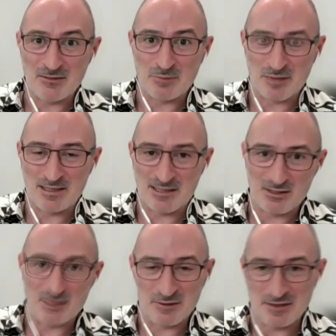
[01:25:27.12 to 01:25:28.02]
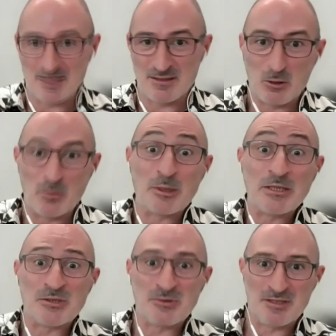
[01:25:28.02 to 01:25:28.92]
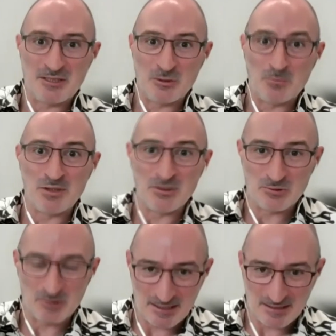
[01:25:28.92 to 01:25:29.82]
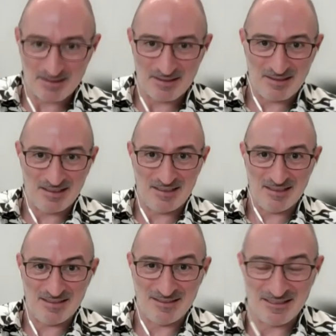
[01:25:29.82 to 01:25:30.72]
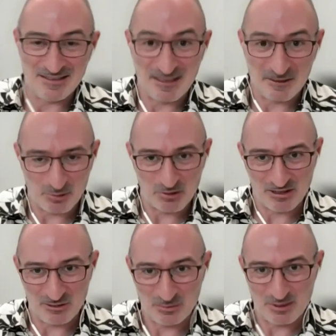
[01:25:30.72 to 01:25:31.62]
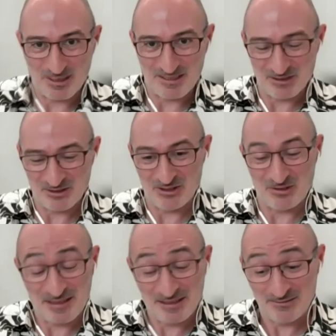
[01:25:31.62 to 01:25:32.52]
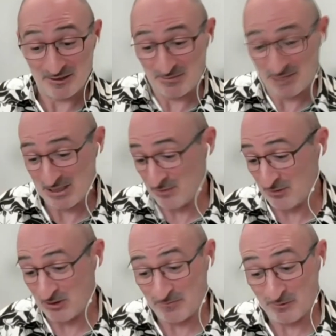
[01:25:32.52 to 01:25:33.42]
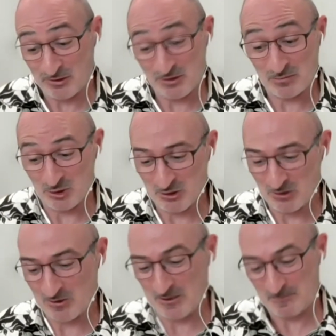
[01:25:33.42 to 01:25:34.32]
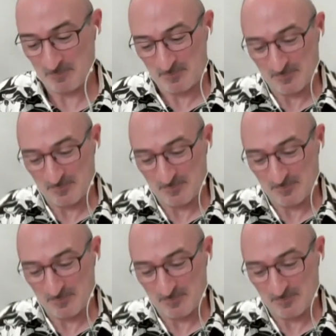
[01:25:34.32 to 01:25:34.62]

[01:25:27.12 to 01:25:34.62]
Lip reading: the umbrella of the cooperation with the UPU and their postal operators. So thank you very much for this opportunity.